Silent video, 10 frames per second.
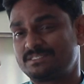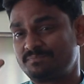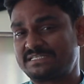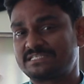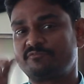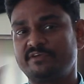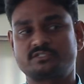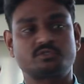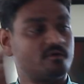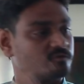specific
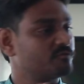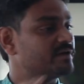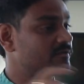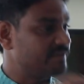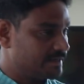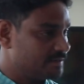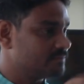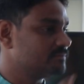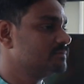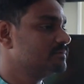software we
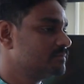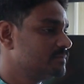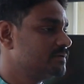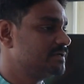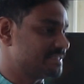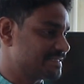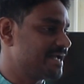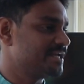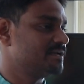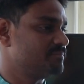can
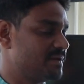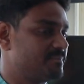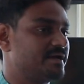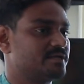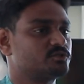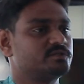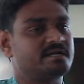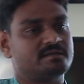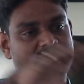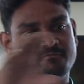design and prepare so
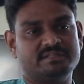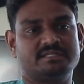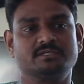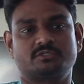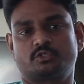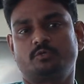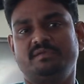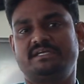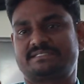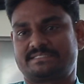that everything should
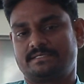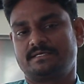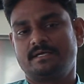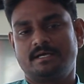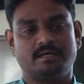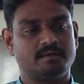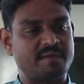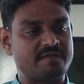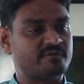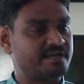be
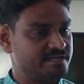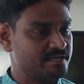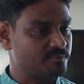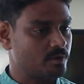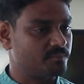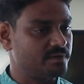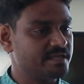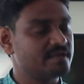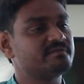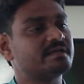bifurcated
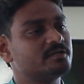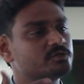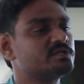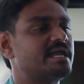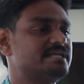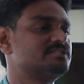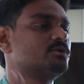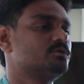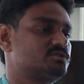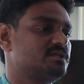properly, and we can utilize
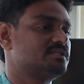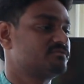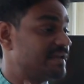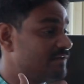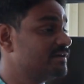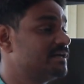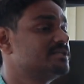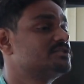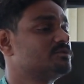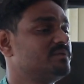those things whenever it
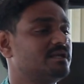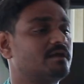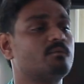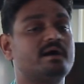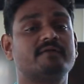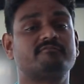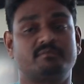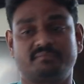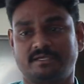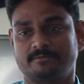is to be required
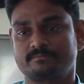for me.